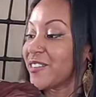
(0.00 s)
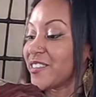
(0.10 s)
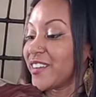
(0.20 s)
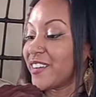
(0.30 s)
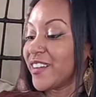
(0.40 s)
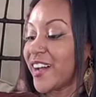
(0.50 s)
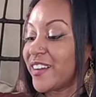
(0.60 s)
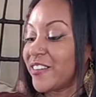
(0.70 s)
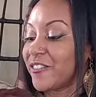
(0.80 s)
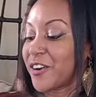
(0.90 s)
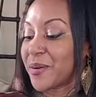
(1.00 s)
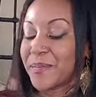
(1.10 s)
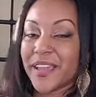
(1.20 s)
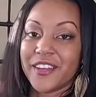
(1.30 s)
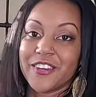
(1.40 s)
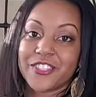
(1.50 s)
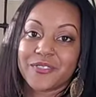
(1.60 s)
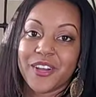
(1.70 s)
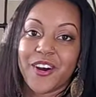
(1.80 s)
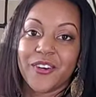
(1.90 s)
North Carolina from a
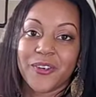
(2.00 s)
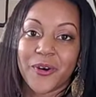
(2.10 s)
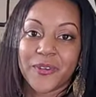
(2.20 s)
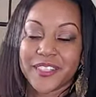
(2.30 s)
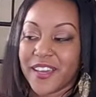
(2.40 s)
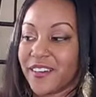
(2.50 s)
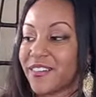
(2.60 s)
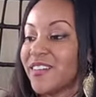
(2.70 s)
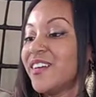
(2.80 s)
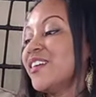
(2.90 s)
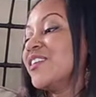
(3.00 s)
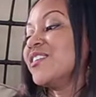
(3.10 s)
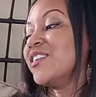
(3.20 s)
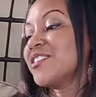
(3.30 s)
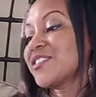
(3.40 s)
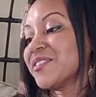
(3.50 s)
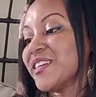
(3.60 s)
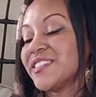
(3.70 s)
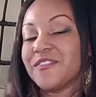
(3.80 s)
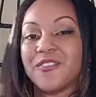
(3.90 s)
nursery called Oakdale Nurseries.